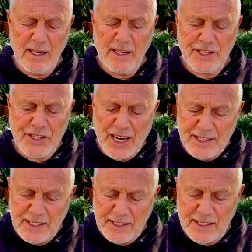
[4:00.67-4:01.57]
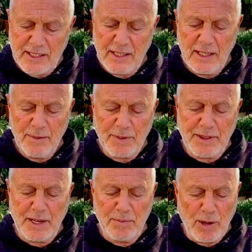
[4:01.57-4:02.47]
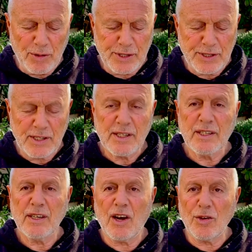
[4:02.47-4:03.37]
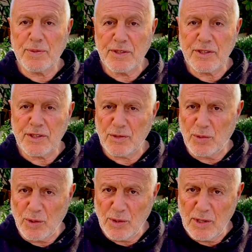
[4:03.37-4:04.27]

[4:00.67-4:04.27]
shutters, but then bolted open to the wall?